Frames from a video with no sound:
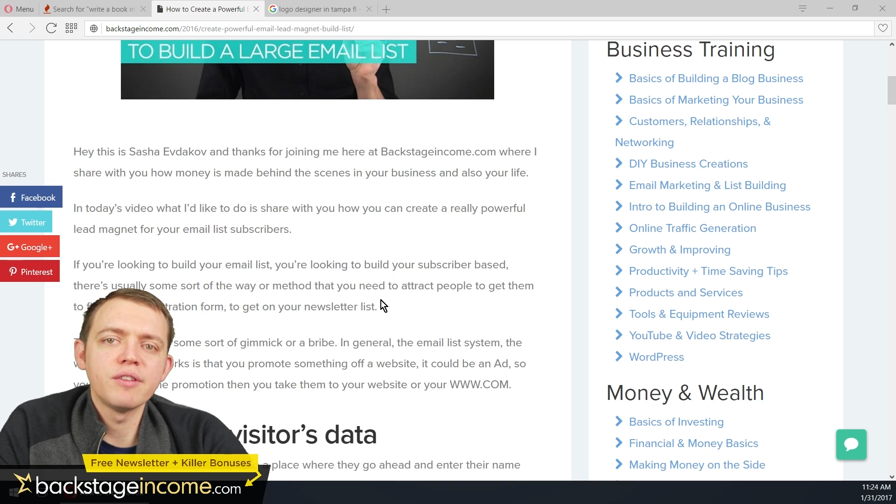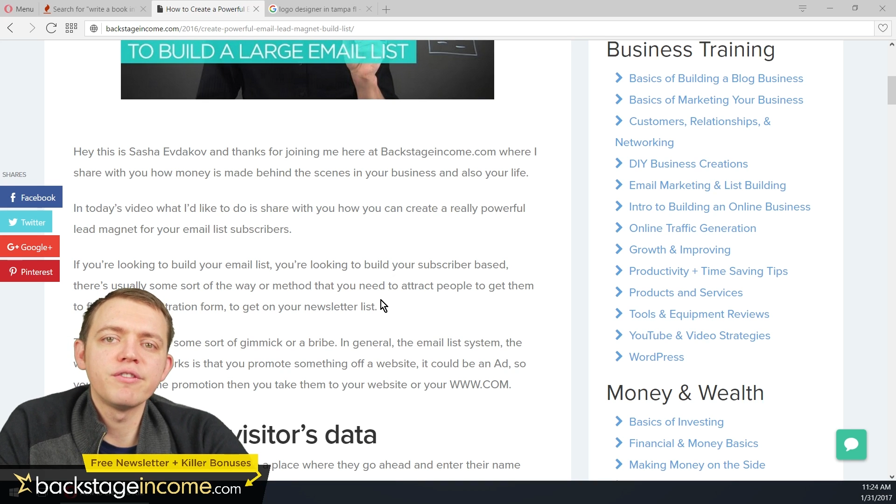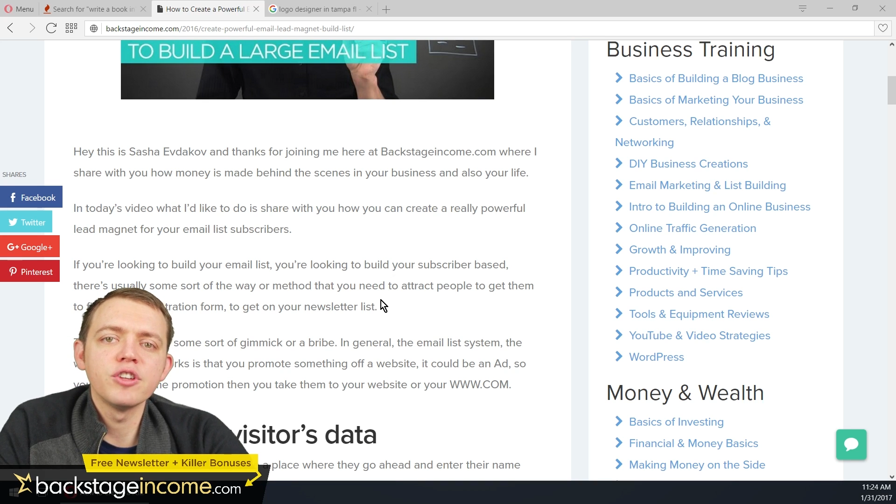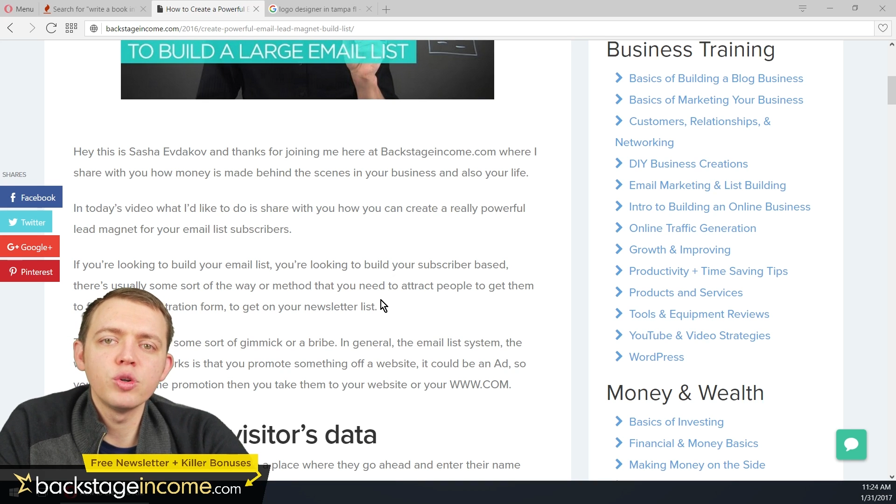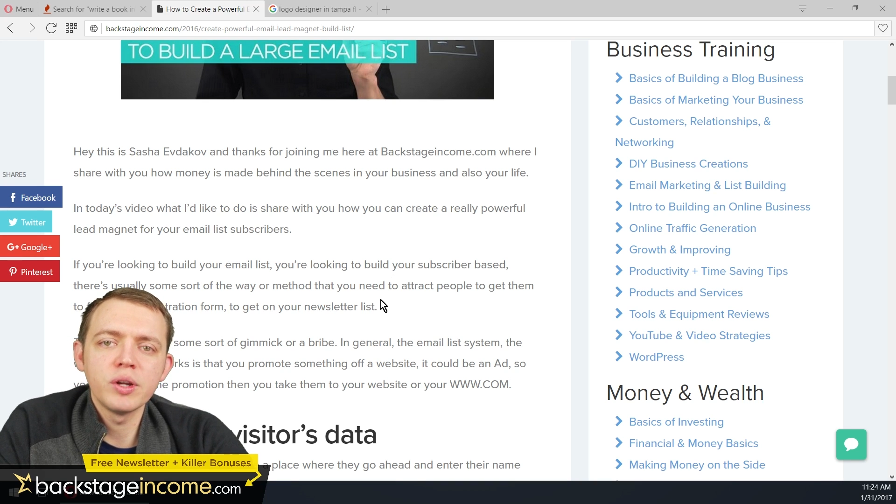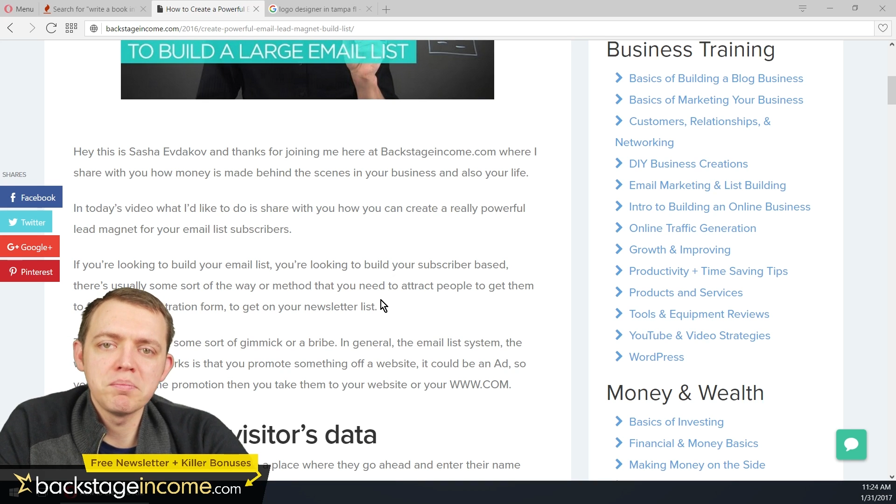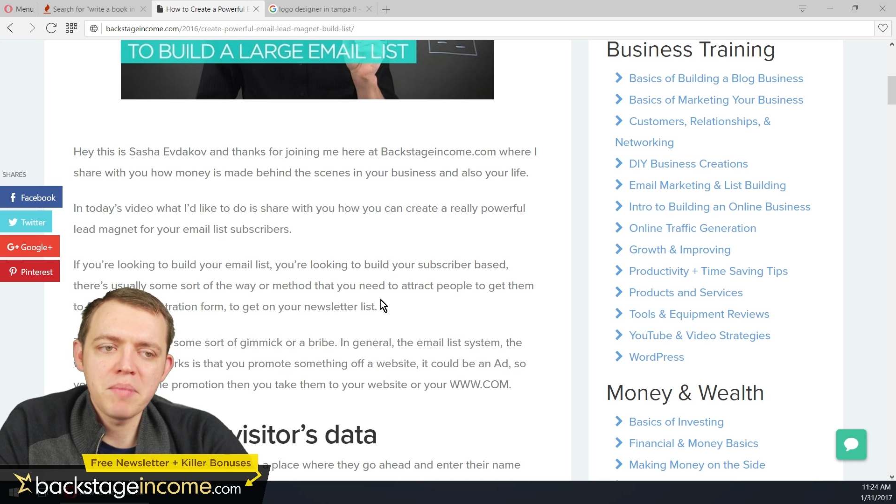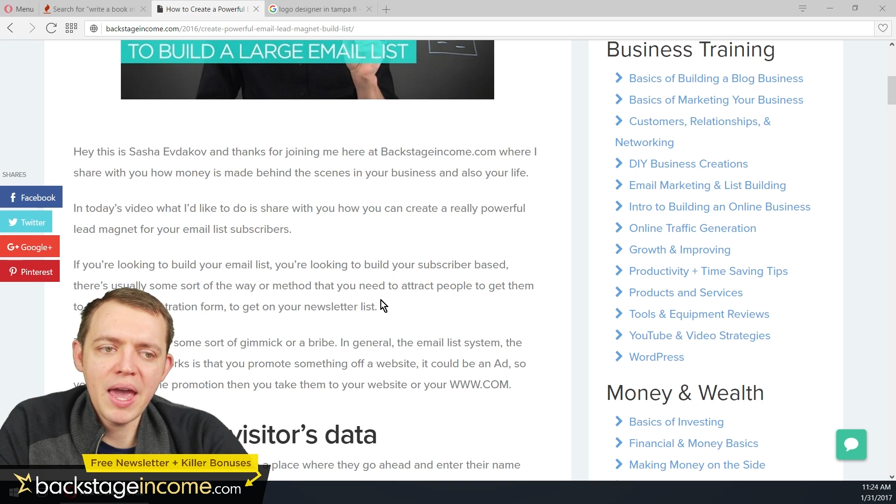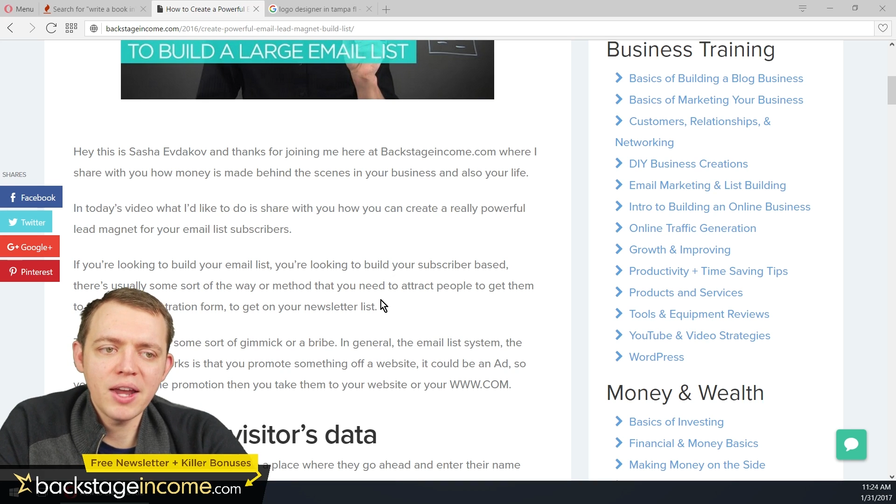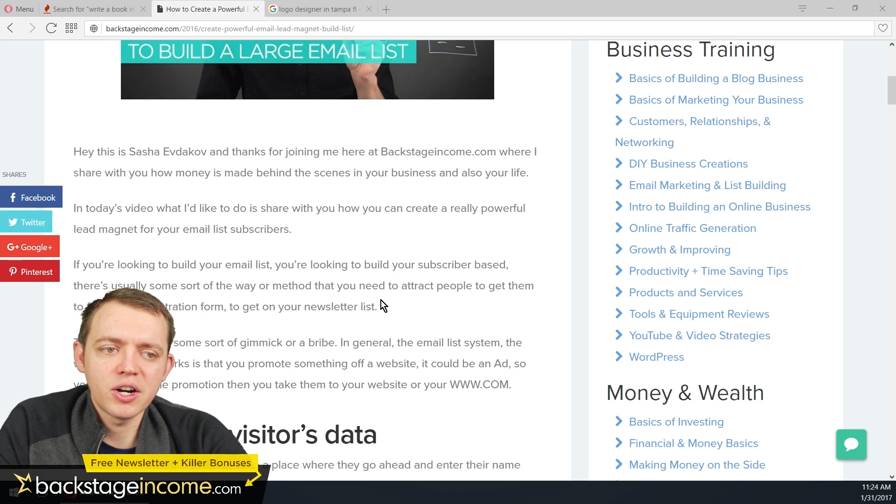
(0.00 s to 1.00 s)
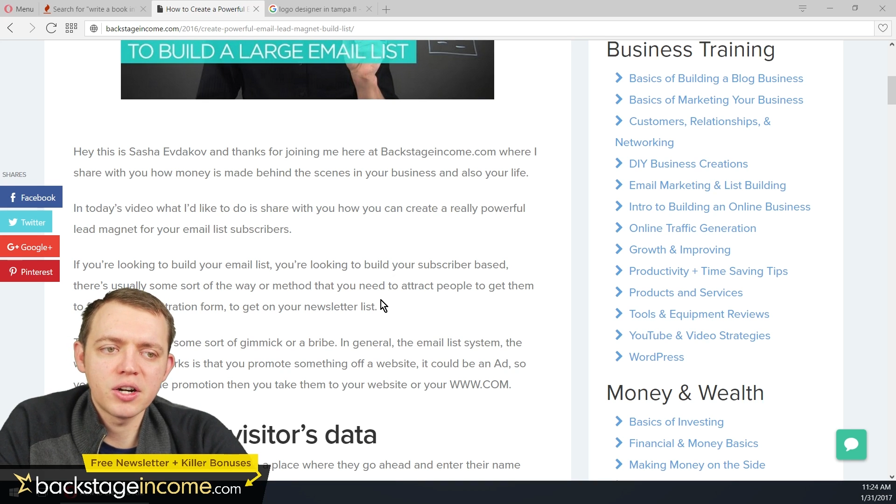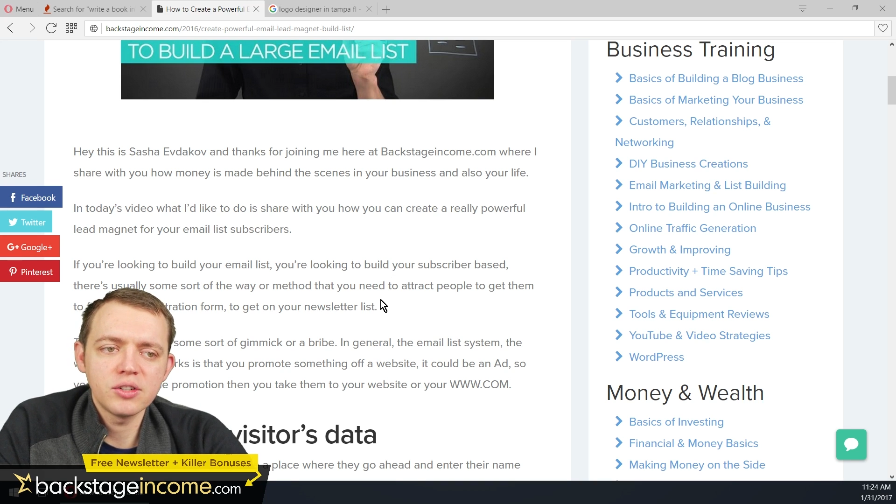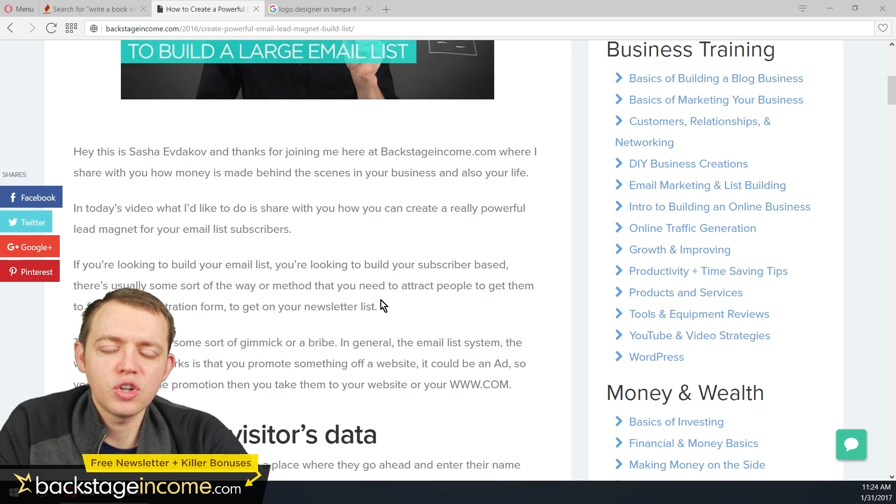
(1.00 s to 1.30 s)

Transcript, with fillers: a fluid manner,